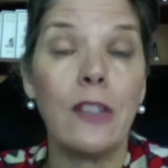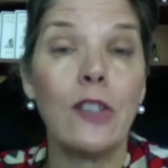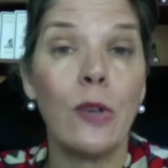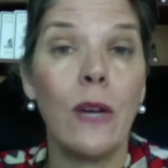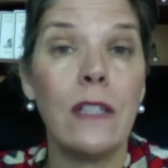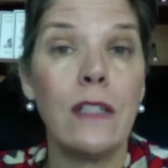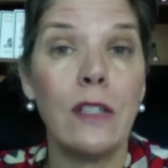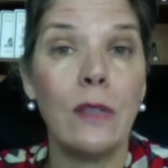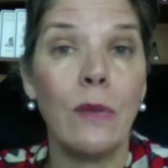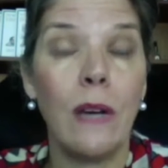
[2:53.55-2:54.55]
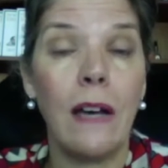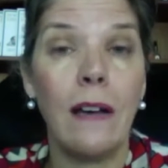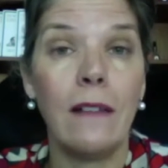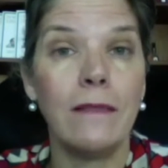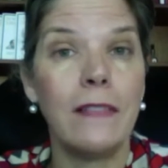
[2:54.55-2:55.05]
trying to
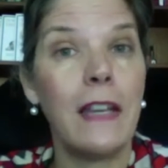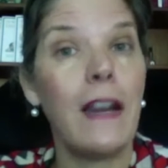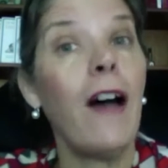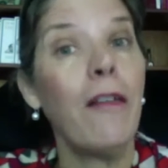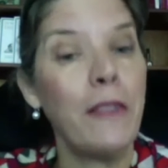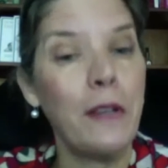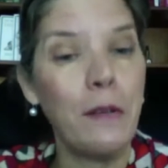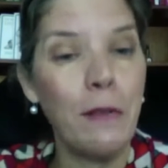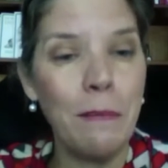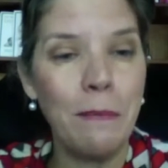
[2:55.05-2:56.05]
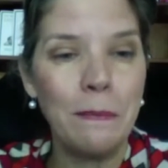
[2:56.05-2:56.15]
get off the crib.